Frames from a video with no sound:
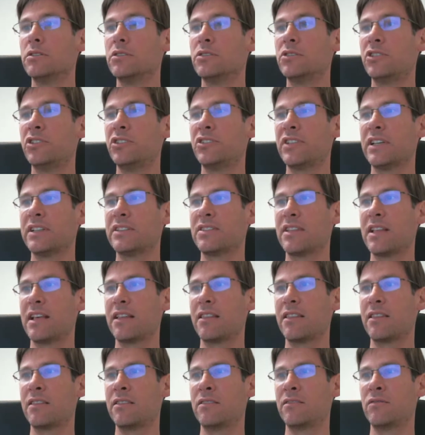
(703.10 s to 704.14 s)
She says
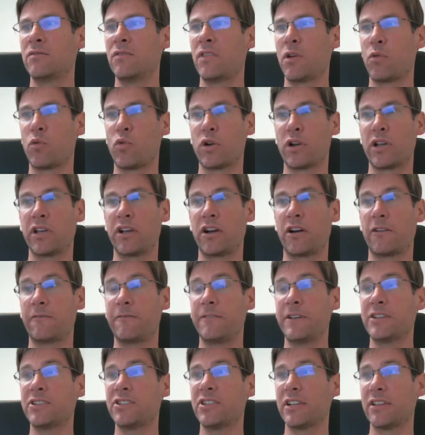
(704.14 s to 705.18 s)
that they're working on
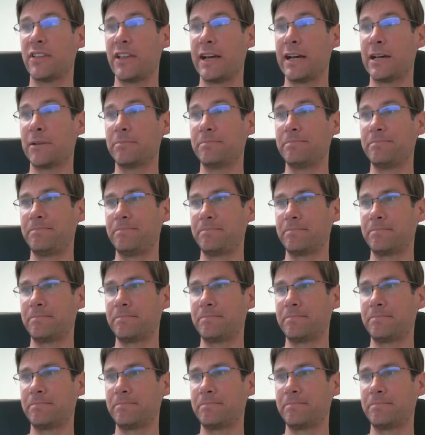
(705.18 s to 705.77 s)
fixing that.